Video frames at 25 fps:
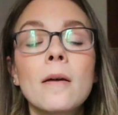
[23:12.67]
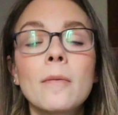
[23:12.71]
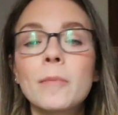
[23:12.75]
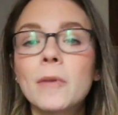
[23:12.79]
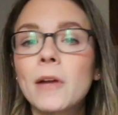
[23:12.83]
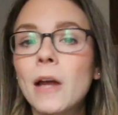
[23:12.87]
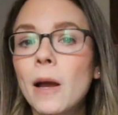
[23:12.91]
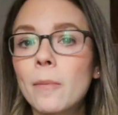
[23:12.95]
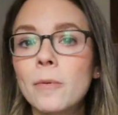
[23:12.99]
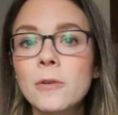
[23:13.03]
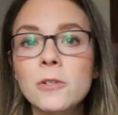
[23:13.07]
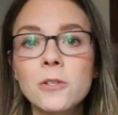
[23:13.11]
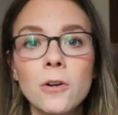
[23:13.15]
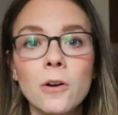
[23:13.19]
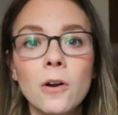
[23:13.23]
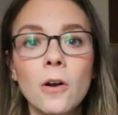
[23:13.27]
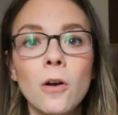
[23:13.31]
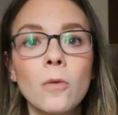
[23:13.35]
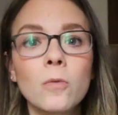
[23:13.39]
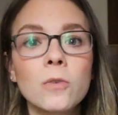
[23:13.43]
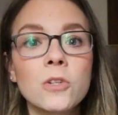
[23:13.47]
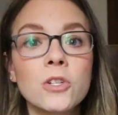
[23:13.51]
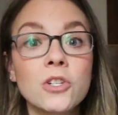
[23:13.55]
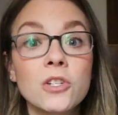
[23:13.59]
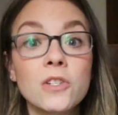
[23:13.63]
the
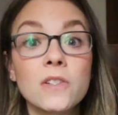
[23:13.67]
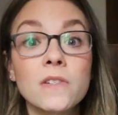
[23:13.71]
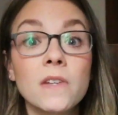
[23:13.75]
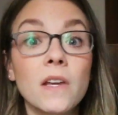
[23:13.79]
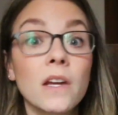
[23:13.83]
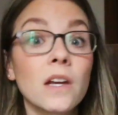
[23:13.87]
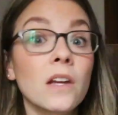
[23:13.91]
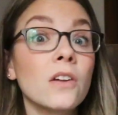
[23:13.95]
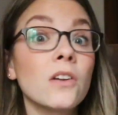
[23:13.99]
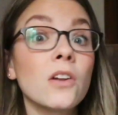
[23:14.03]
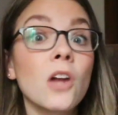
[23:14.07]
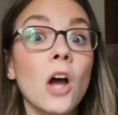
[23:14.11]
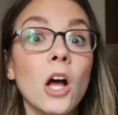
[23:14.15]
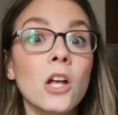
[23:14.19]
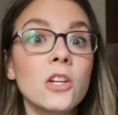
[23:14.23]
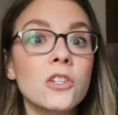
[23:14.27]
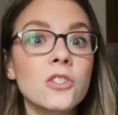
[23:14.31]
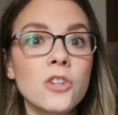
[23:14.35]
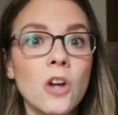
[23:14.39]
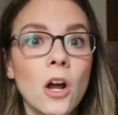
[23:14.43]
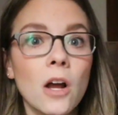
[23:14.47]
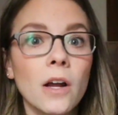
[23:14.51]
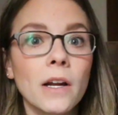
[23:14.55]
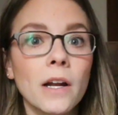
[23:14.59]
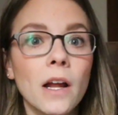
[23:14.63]
epidural was just like not
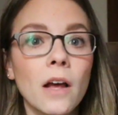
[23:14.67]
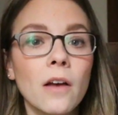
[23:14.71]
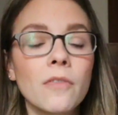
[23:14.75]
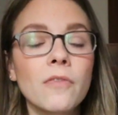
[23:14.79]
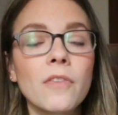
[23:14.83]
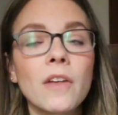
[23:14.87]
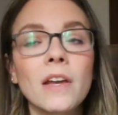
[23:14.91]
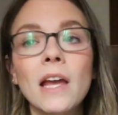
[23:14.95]
strong enough.